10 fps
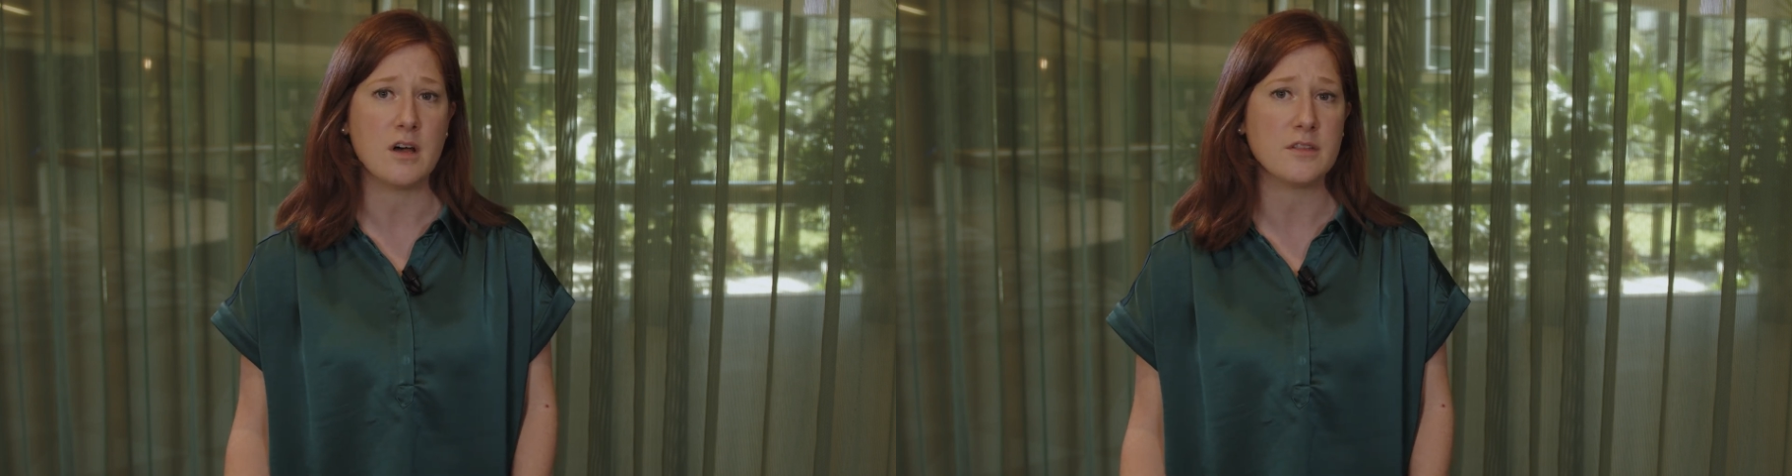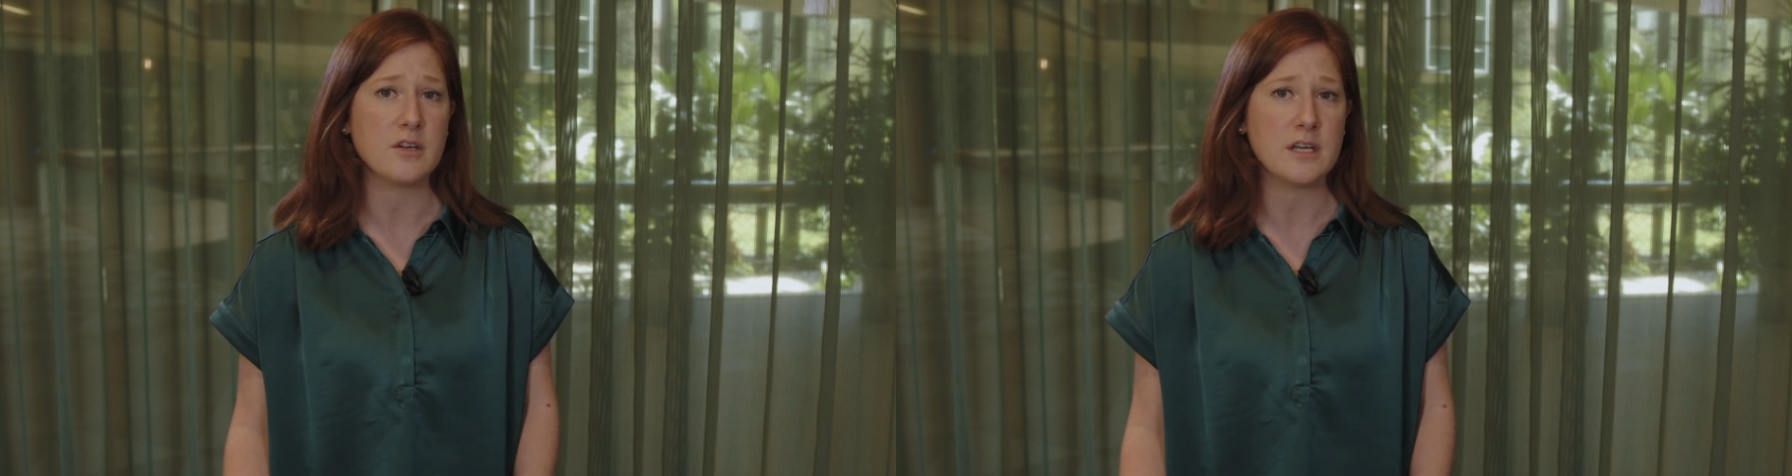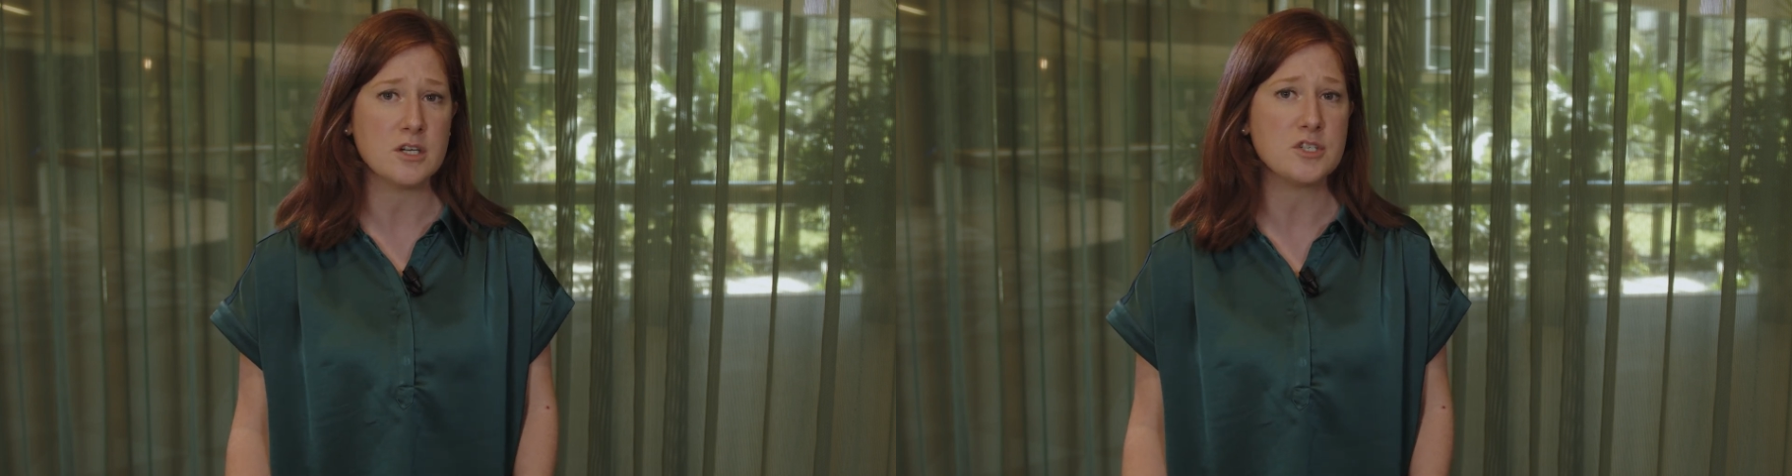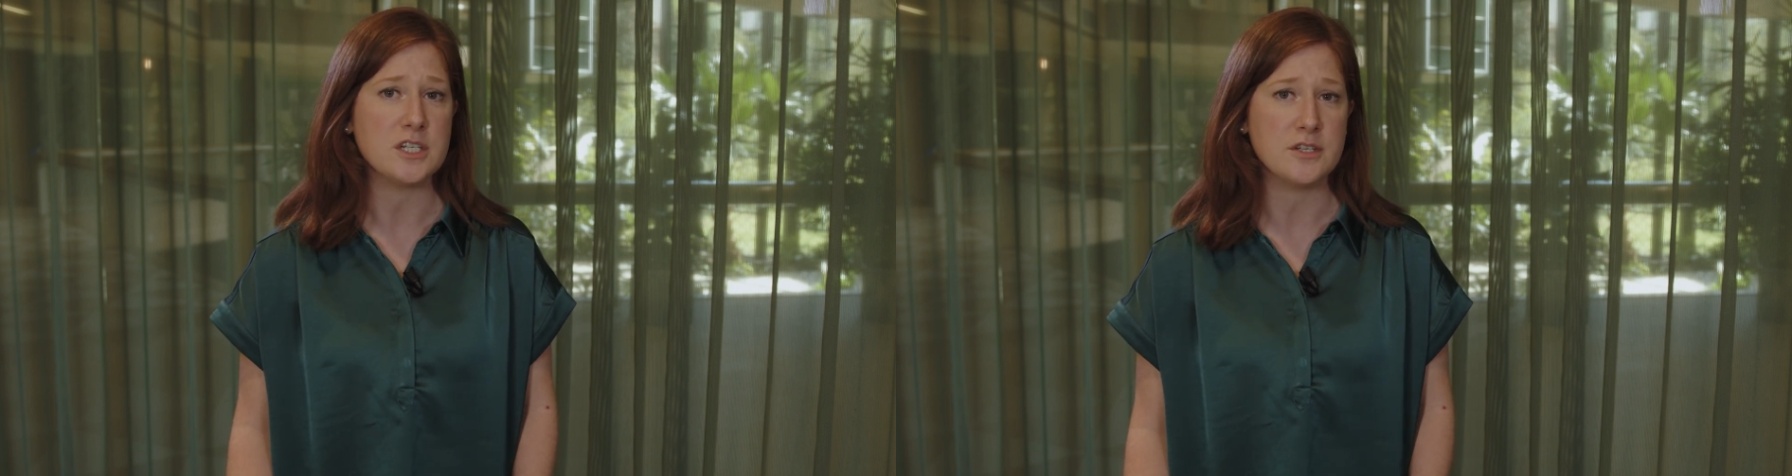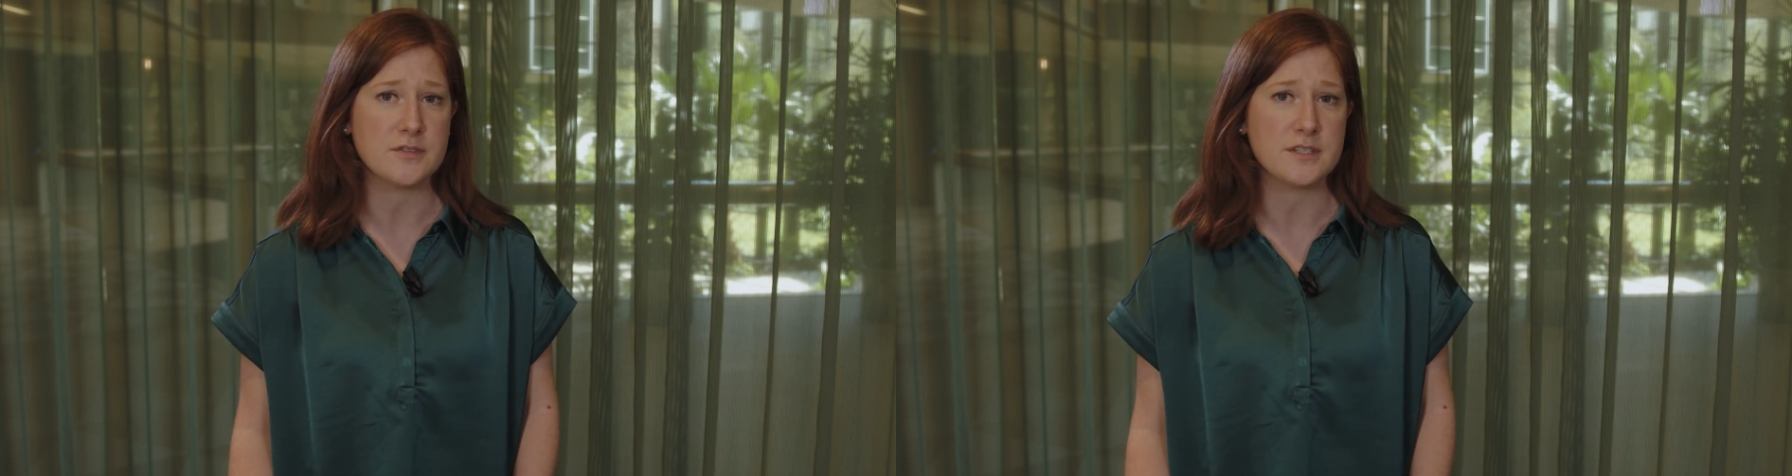on their energy
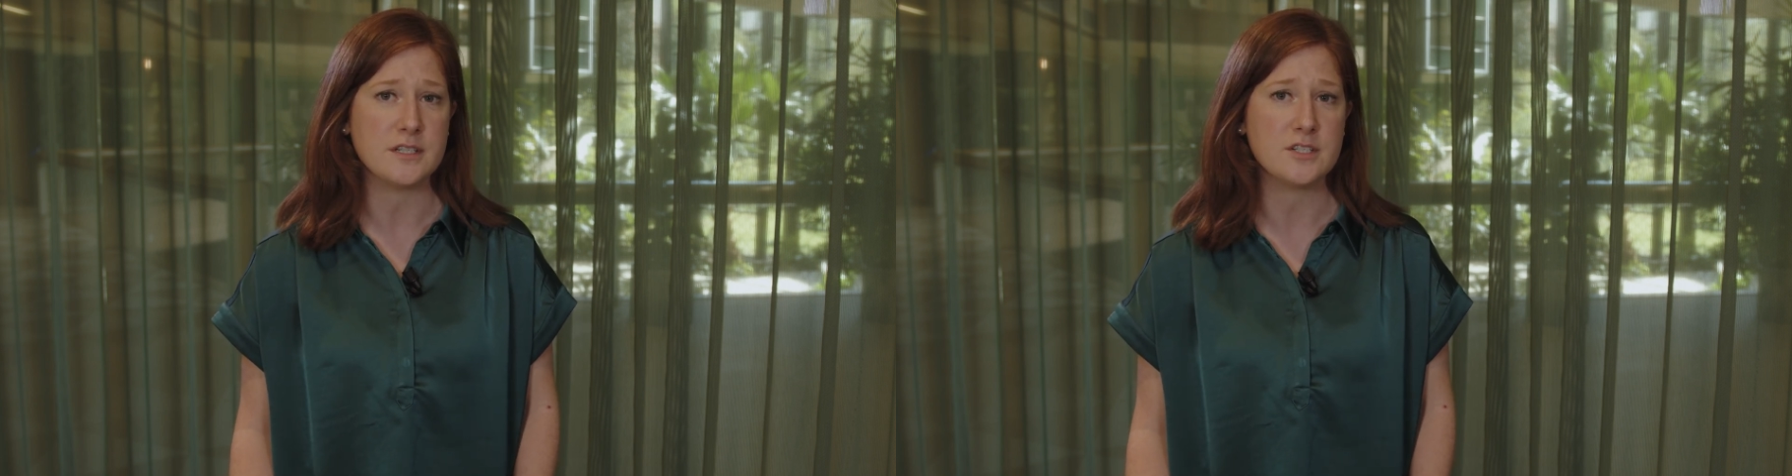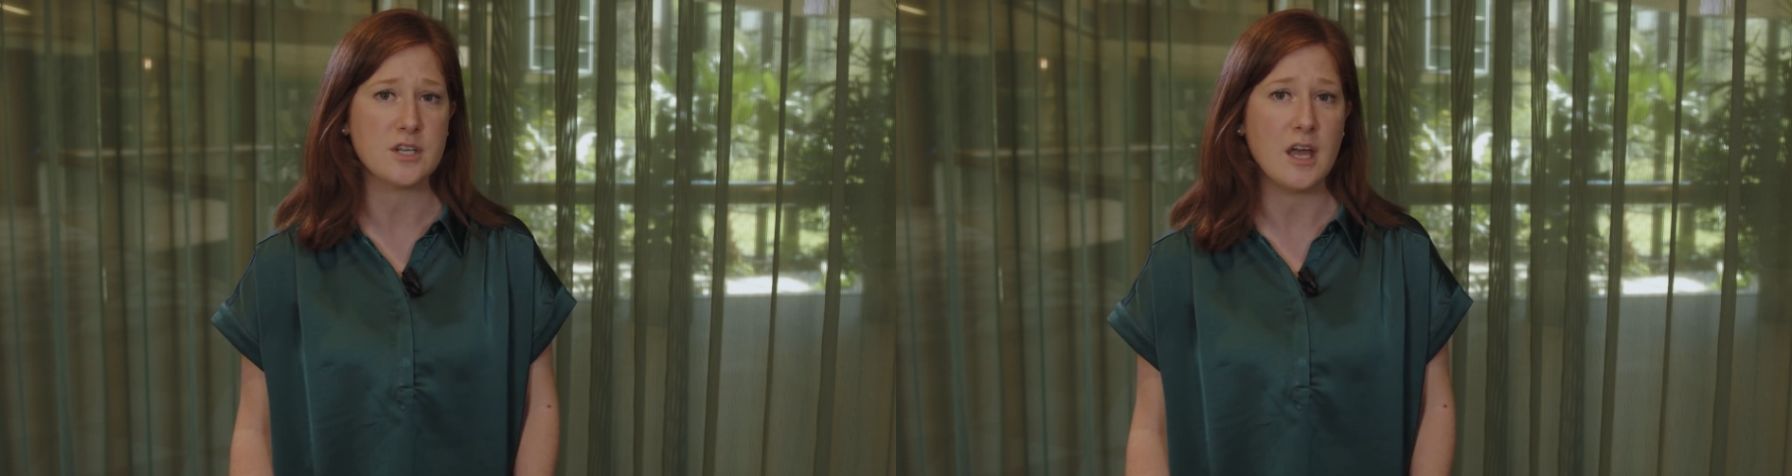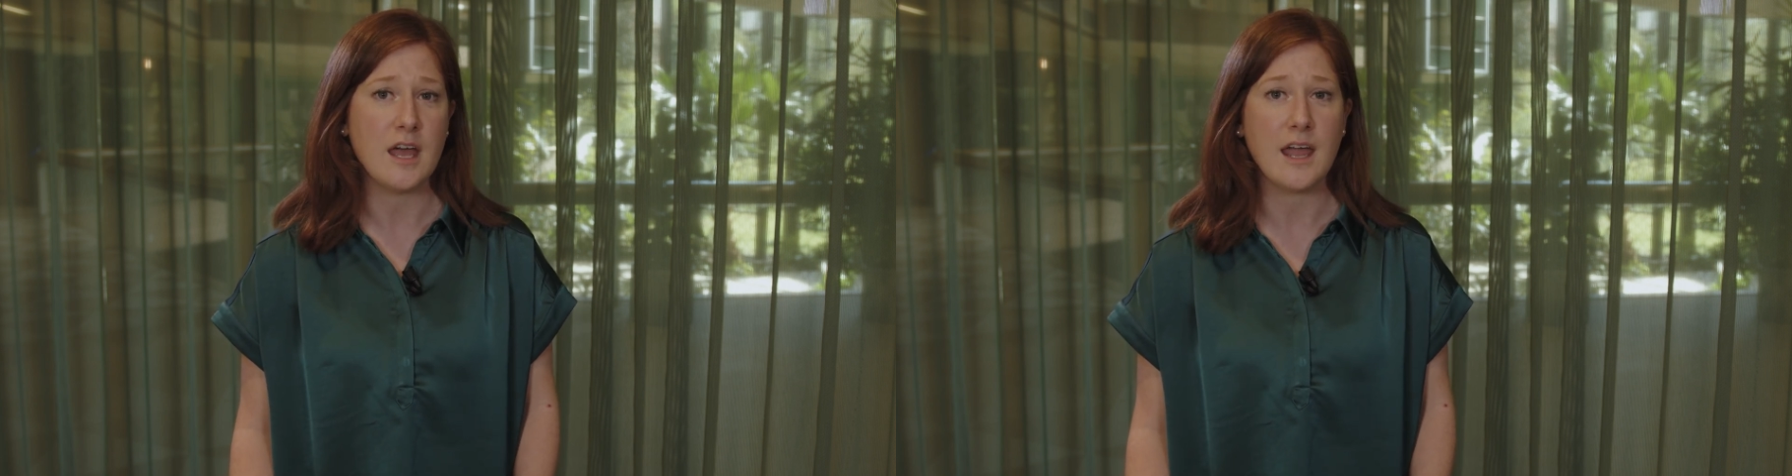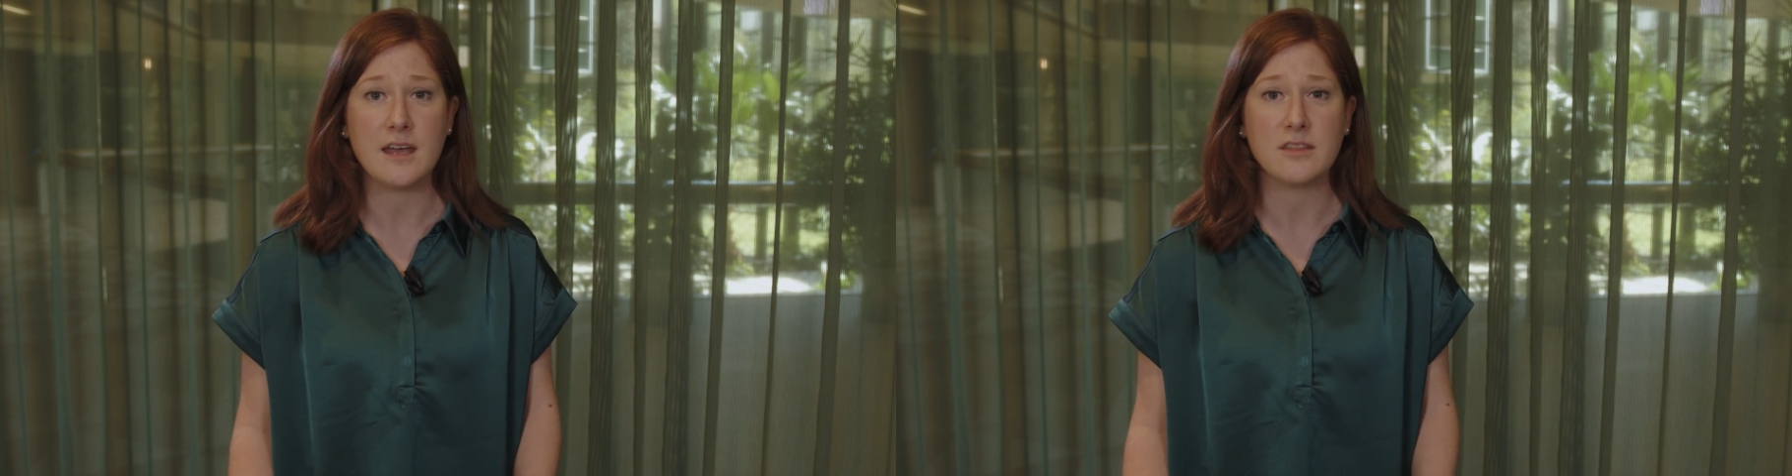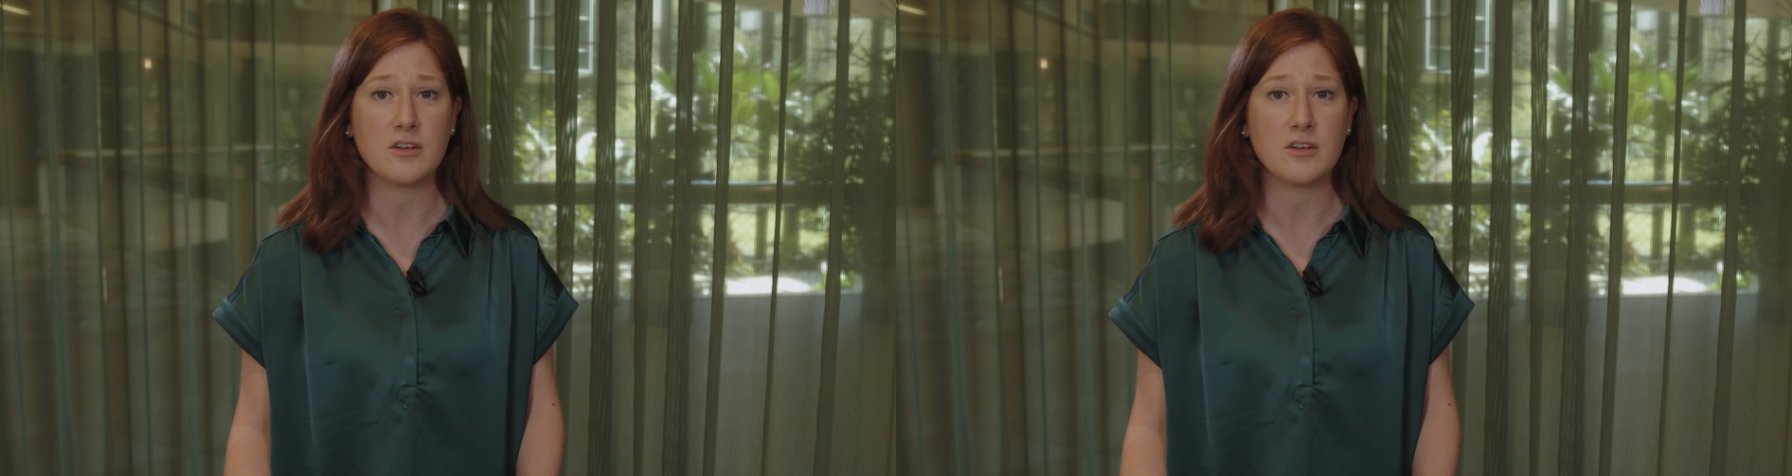usage and